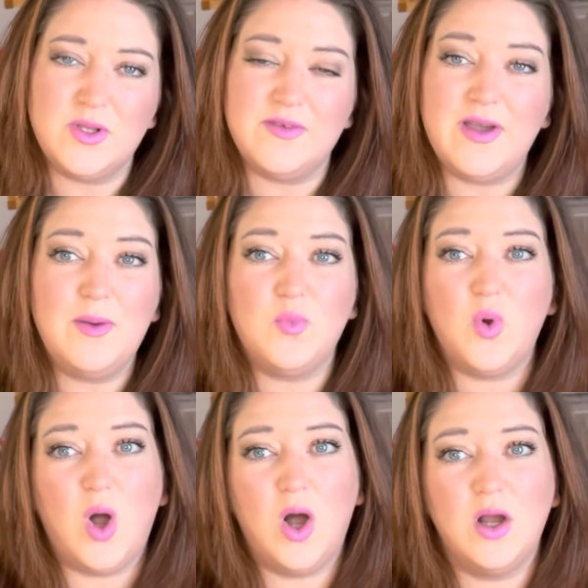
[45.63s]
If I'm
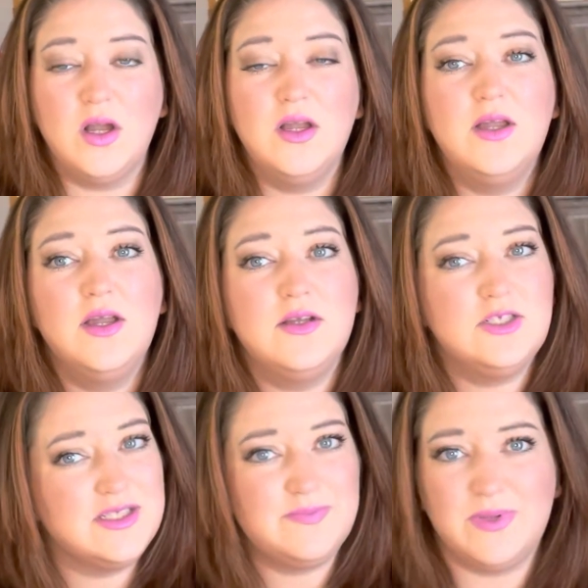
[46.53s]
wrong,
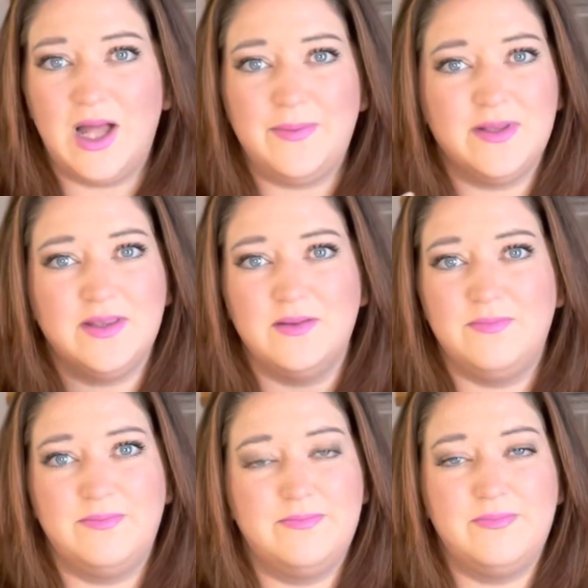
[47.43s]
just plop it in the
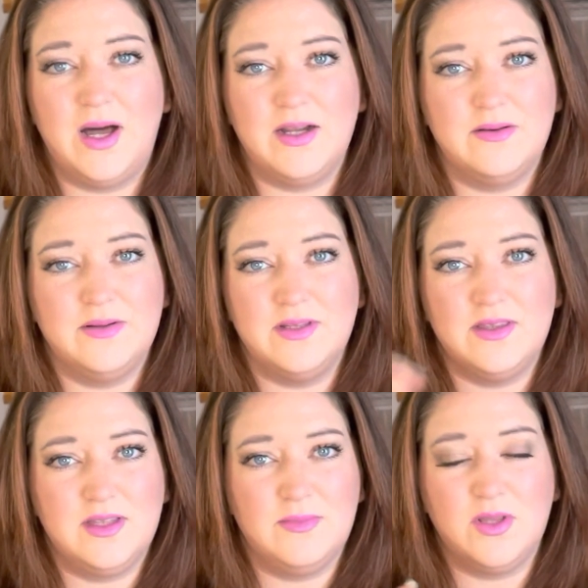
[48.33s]
bottom and the
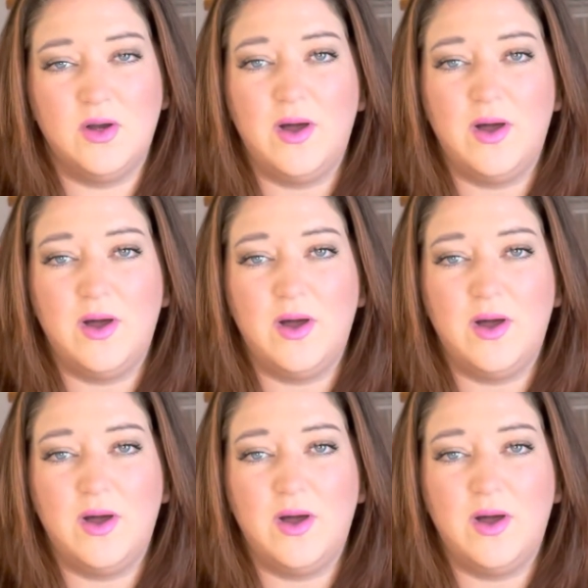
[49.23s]
thing below.